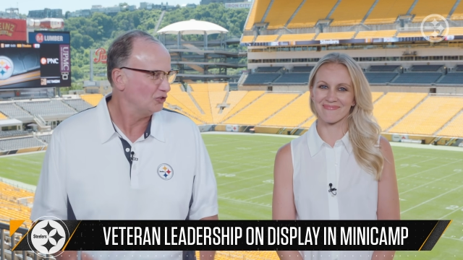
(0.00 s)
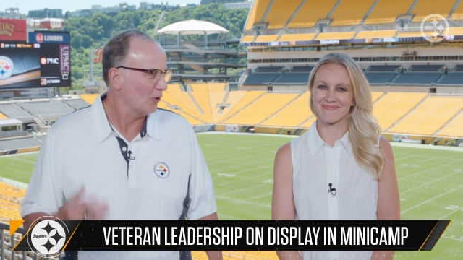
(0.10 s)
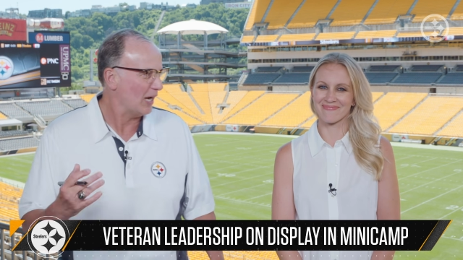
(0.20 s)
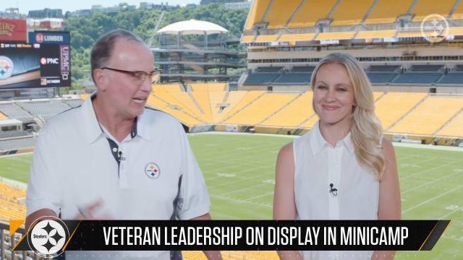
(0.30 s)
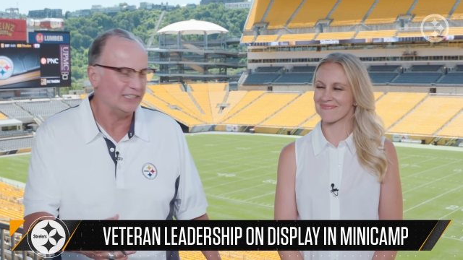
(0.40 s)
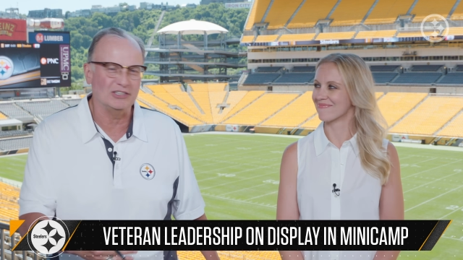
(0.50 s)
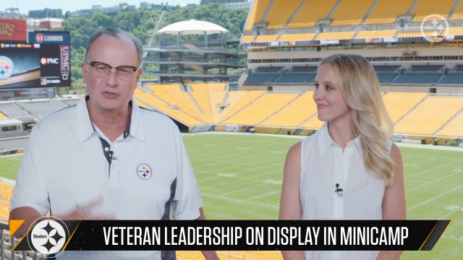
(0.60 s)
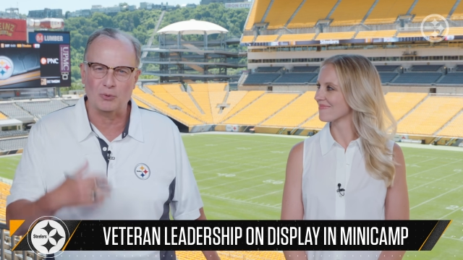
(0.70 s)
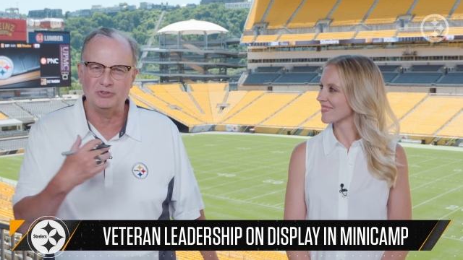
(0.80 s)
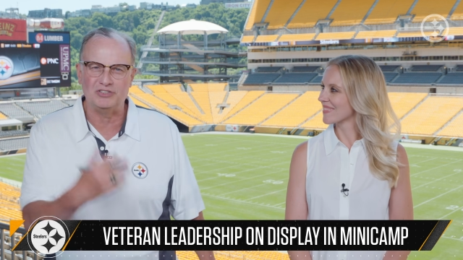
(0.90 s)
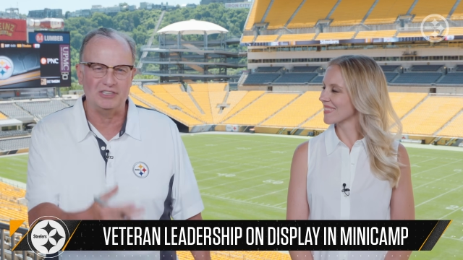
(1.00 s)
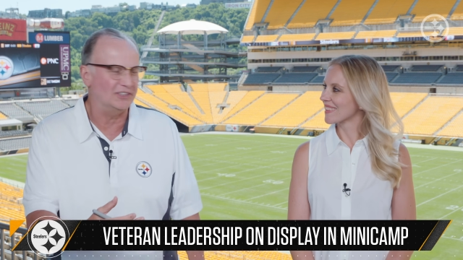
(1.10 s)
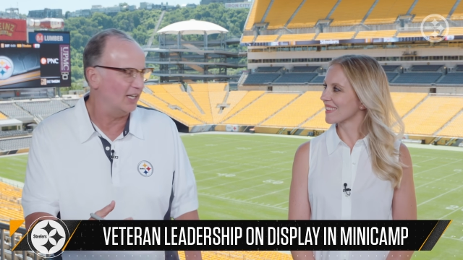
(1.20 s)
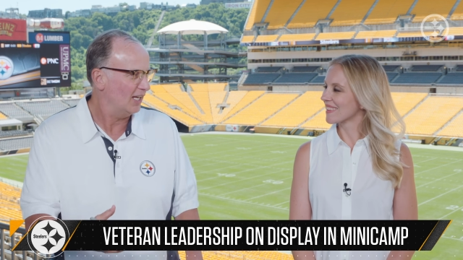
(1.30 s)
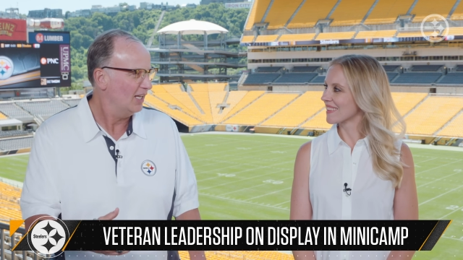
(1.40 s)
Speaker 1: Joe Haden is always
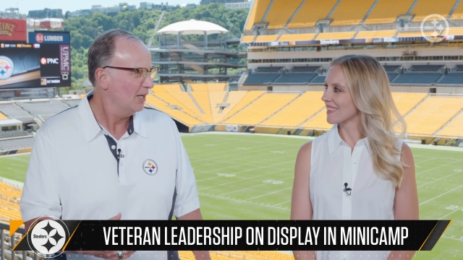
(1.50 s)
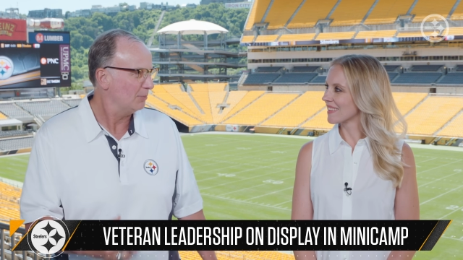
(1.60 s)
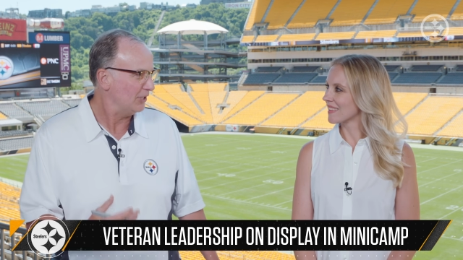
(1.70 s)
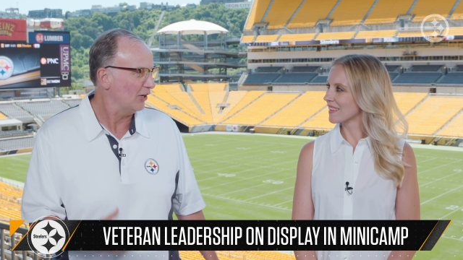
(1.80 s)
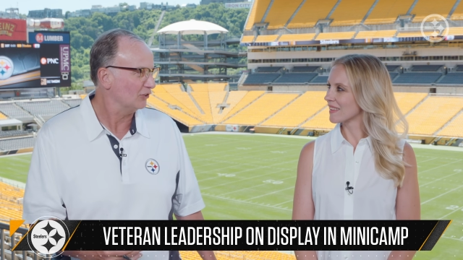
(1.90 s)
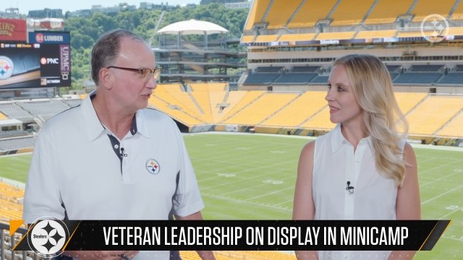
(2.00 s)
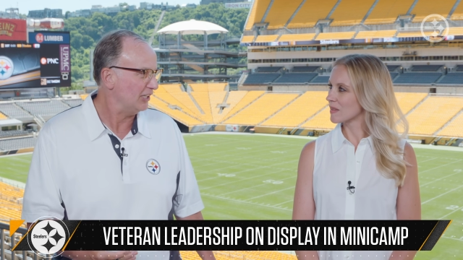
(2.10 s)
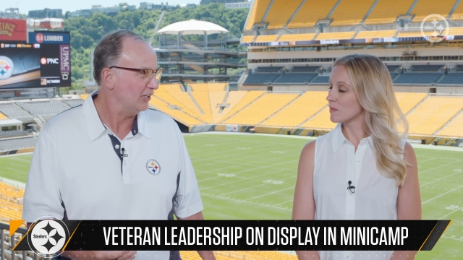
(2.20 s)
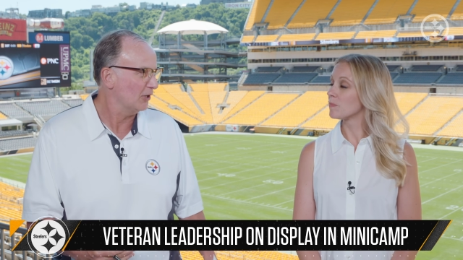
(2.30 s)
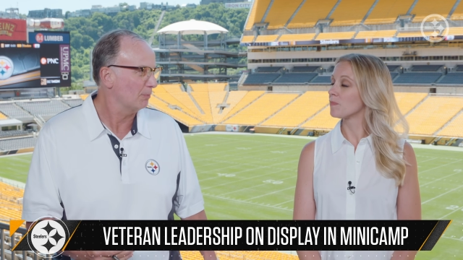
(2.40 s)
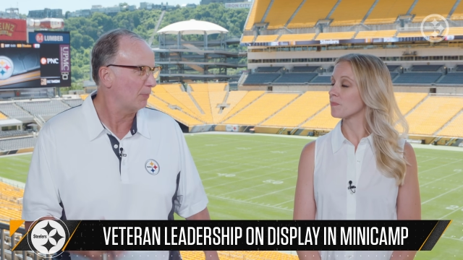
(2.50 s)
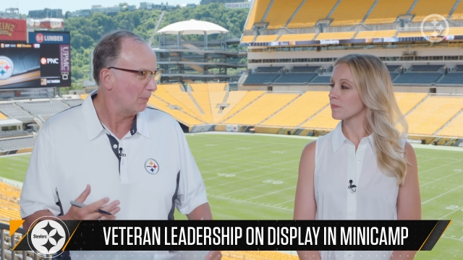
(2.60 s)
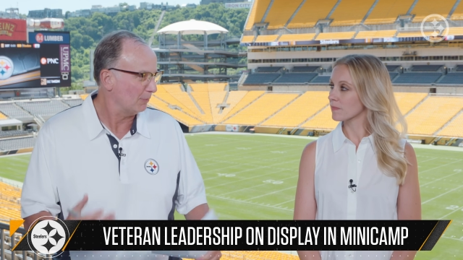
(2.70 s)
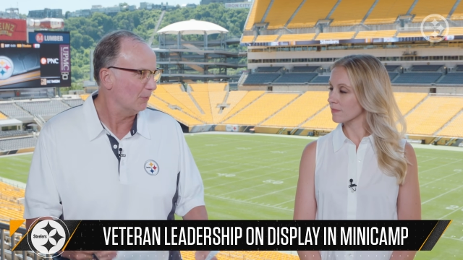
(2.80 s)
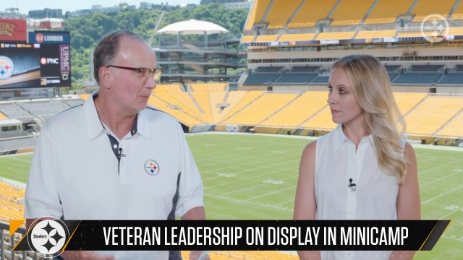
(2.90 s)
in uh, Pierre's ear,
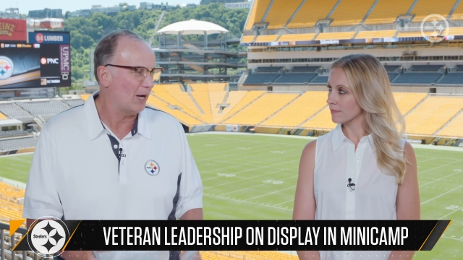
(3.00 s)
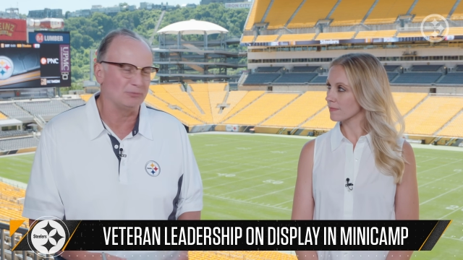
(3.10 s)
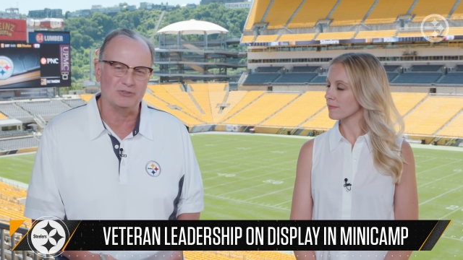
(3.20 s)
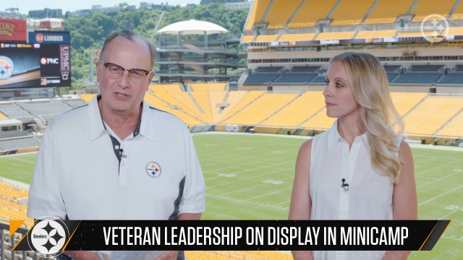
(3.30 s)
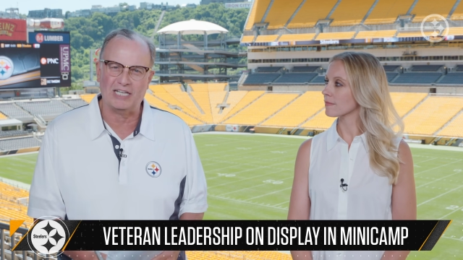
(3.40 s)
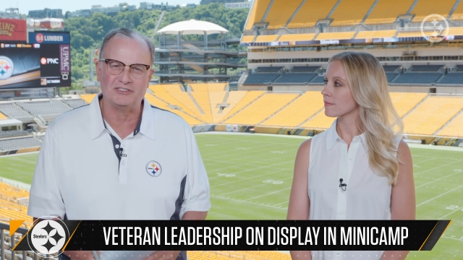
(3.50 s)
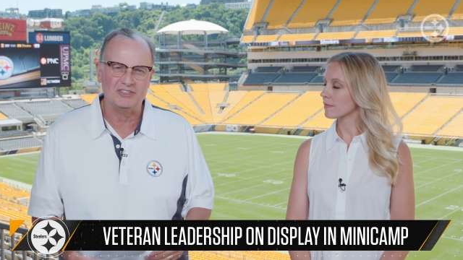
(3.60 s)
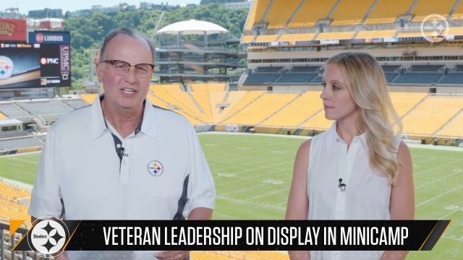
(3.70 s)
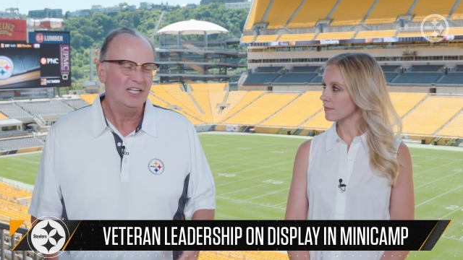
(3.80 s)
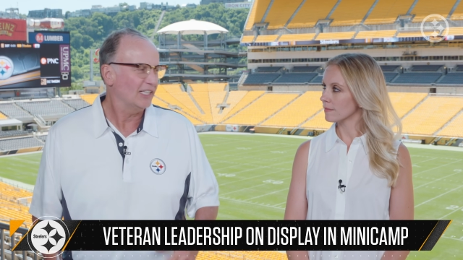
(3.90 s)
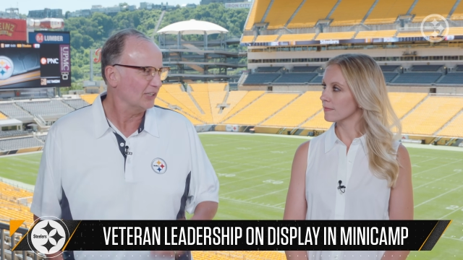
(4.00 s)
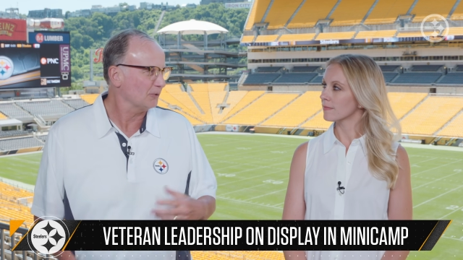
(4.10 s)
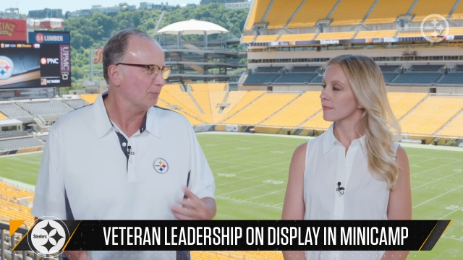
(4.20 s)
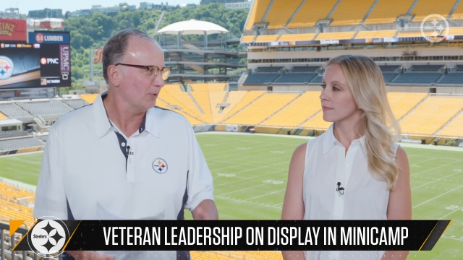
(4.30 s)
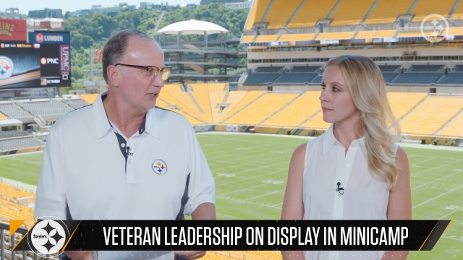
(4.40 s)
pumping him up. So that's that's
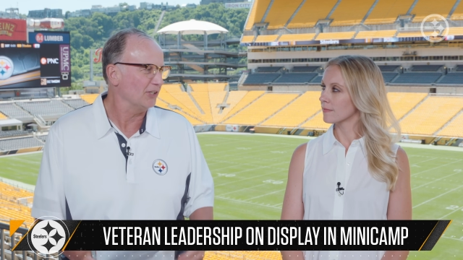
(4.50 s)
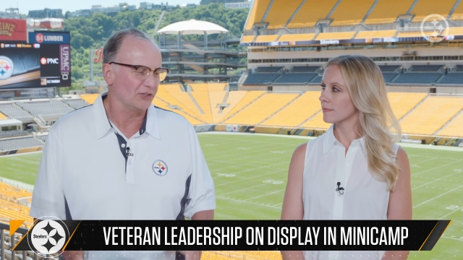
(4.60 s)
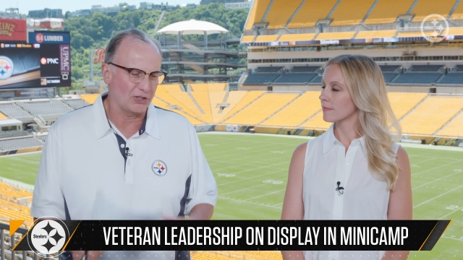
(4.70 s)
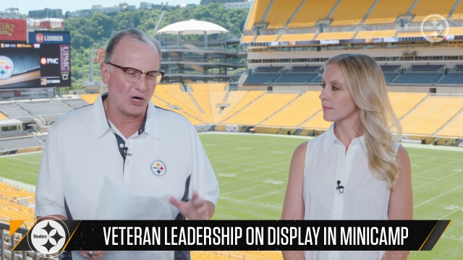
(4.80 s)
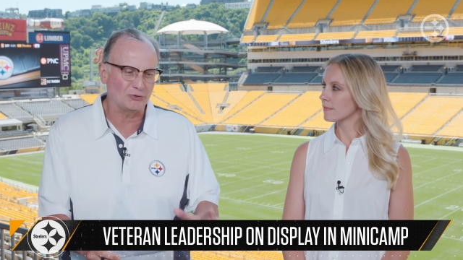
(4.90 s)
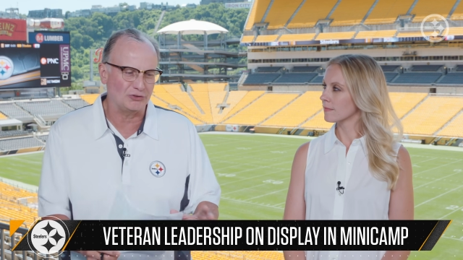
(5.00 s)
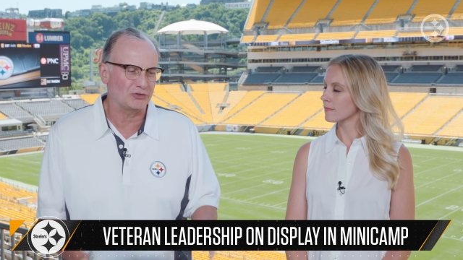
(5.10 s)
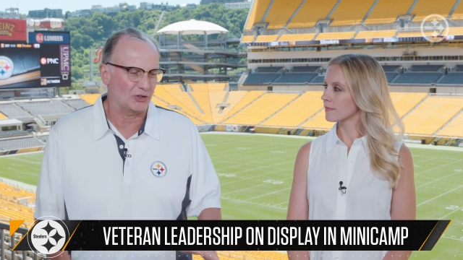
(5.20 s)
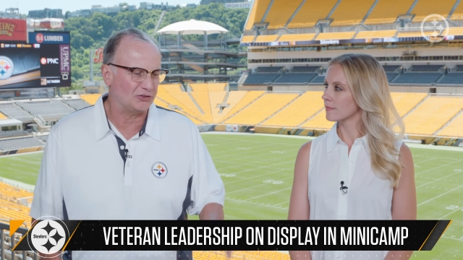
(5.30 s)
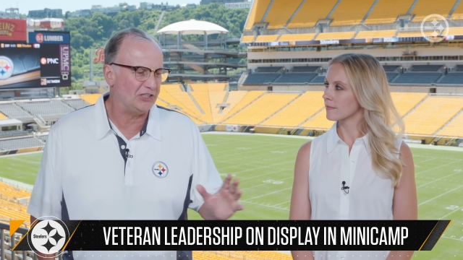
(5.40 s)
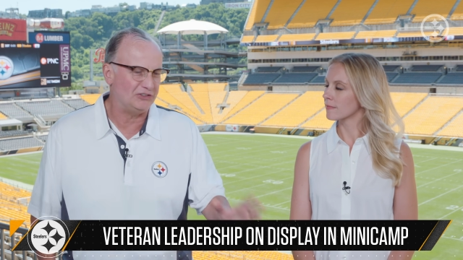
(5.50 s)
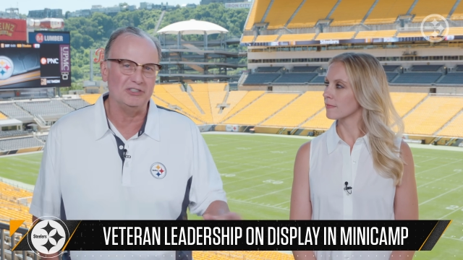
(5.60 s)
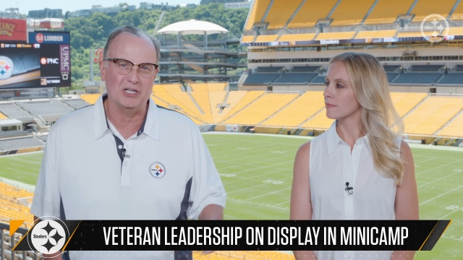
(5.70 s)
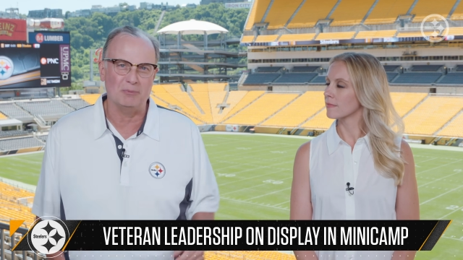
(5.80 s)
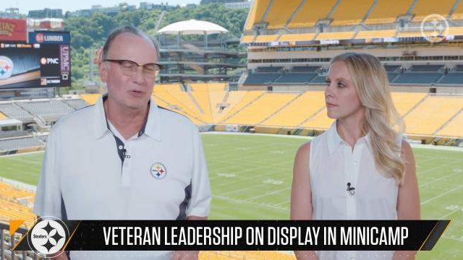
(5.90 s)
a play that the coaches are
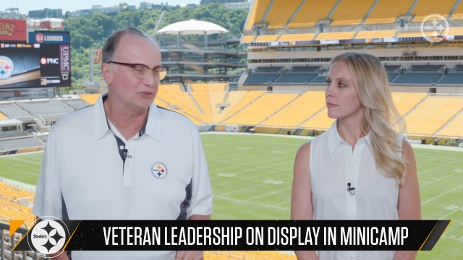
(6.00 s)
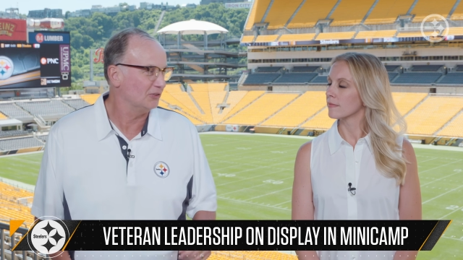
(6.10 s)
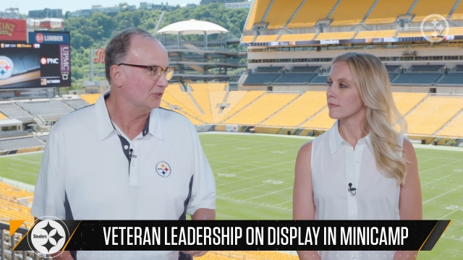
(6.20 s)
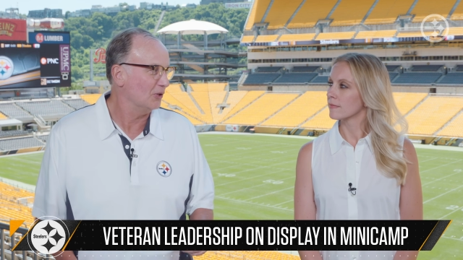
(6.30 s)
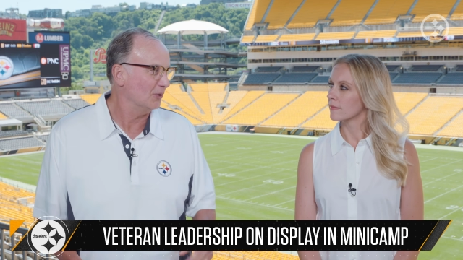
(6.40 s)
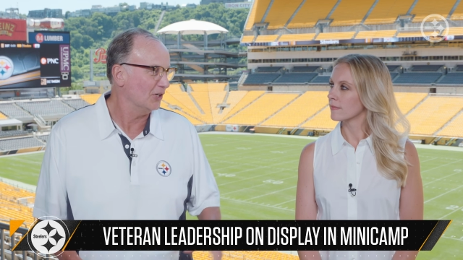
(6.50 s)
teaching them what to do,